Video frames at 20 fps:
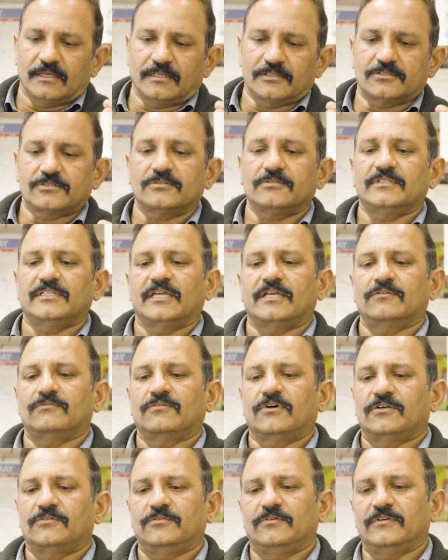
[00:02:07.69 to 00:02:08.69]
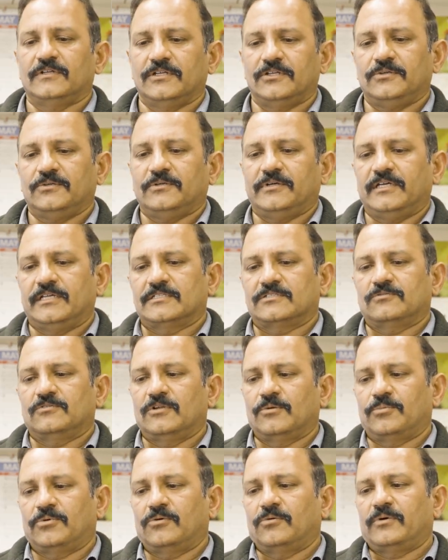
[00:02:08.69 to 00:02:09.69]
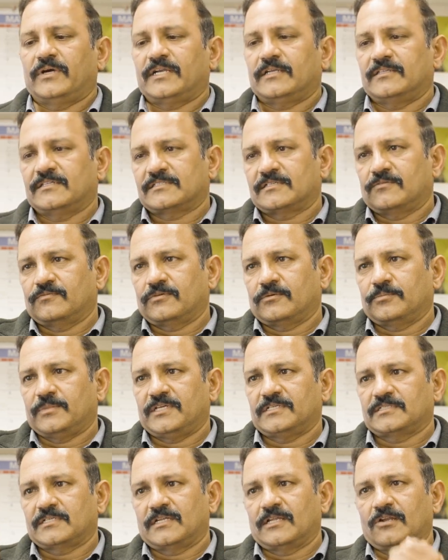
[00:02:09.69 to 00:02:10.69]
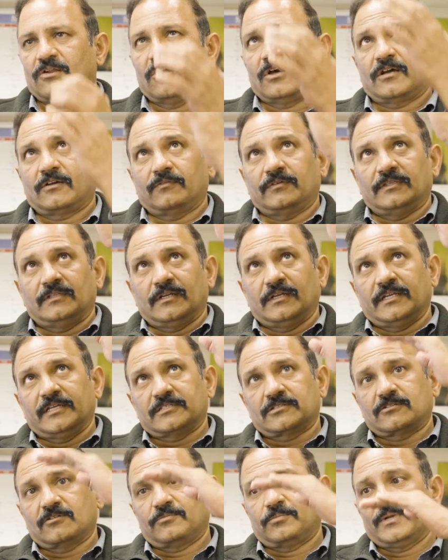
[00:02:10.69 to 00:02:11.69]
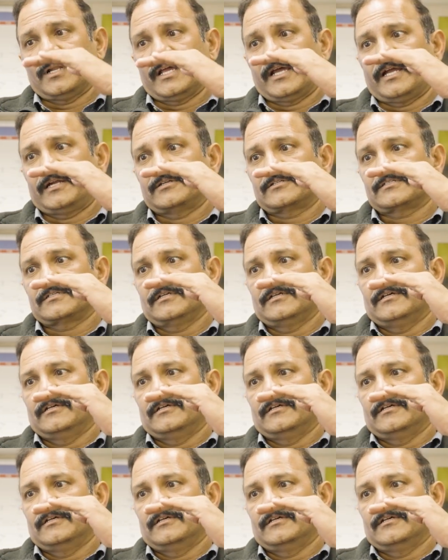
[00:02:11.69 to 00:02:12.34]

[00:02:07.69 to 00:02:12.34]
And so then what we'll do is we'll provide this information along with the list of plants